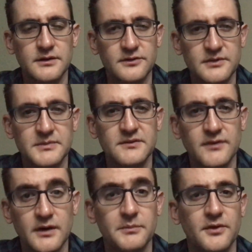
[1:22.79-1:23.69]
something
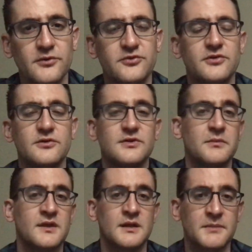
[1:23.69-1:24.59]
very personal,
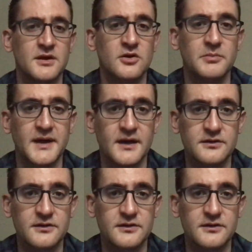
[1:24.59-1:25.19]
something that may go back